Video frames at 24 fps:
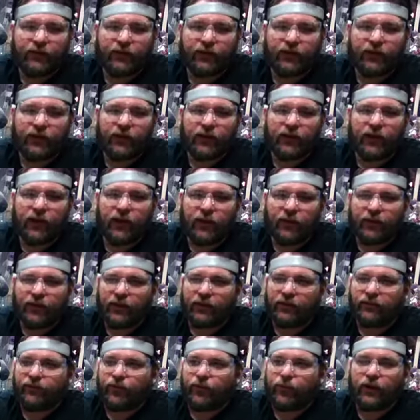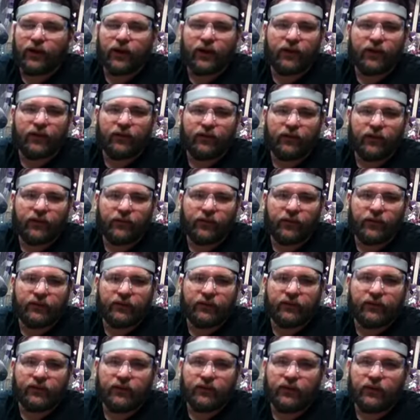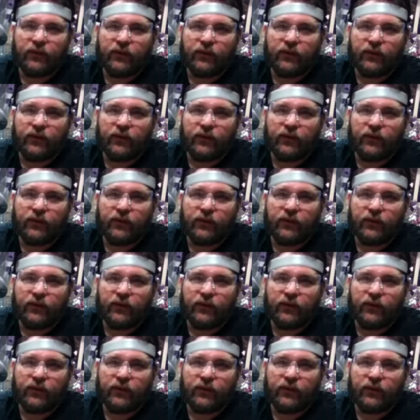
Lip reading: I think 4 days of its